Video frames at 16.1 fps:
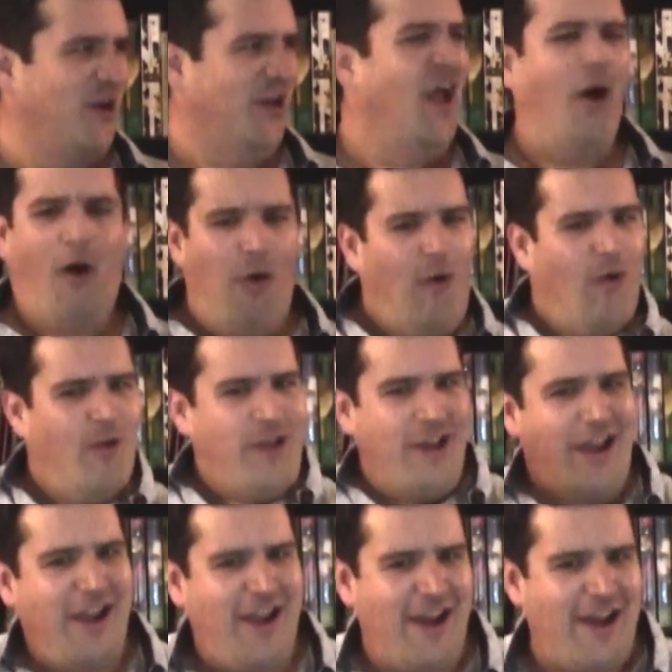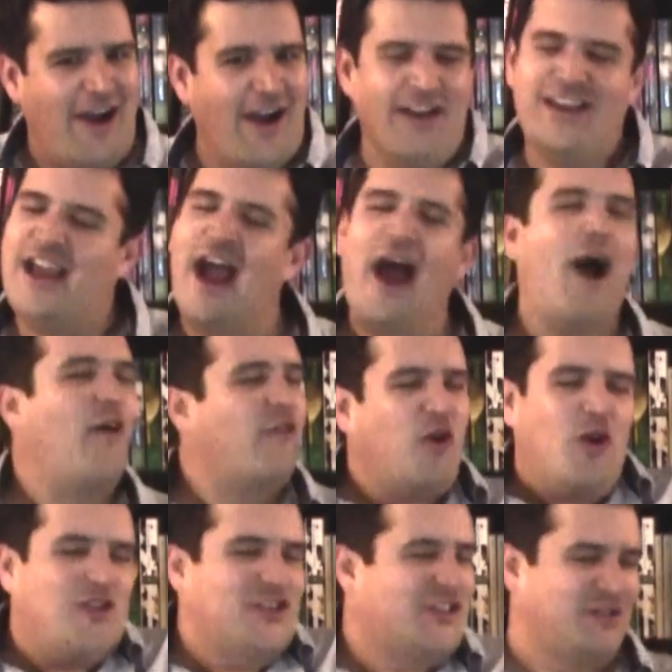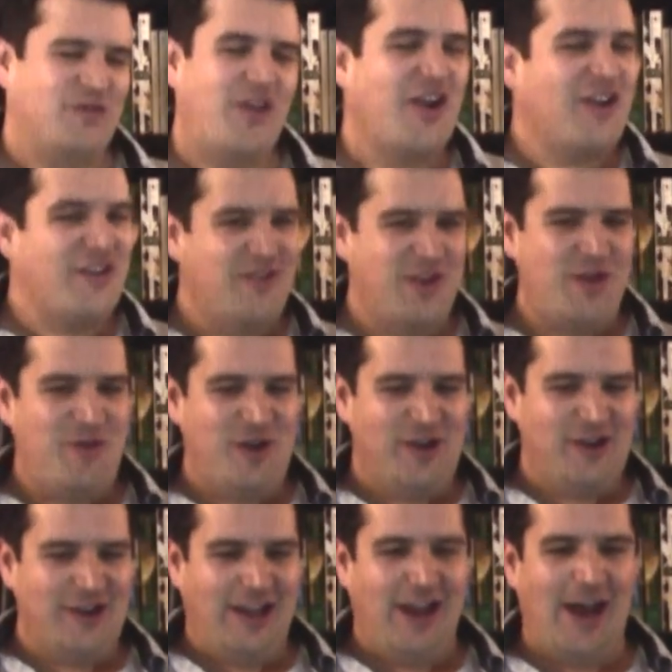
normal. Oh yeah, yeah. Of course, very very weird.